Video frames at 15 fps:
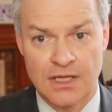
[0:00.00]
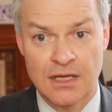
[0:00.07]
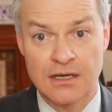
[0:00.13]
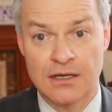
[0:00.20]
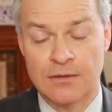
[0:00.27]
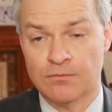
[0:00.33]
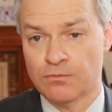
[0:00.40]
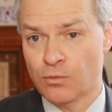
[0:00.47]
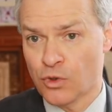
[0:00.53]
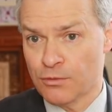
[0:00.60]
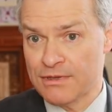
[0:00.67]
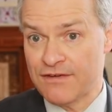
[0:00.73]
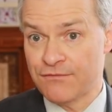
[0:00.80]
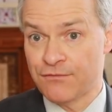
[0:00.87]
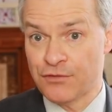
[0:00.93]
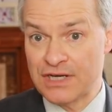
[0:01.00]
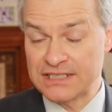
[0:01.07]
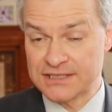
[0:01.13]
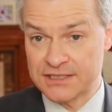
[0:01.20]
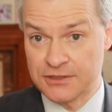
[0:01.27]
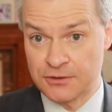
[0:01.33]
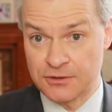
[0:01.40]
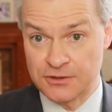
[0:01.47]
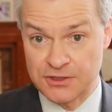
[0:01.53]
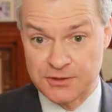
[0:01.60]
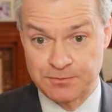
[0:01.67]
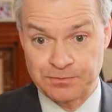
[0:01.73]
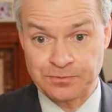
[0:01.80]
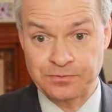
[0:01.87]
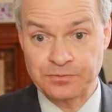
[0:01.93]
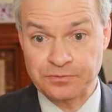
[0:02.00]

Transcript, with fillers: Ah, what about Frazzles?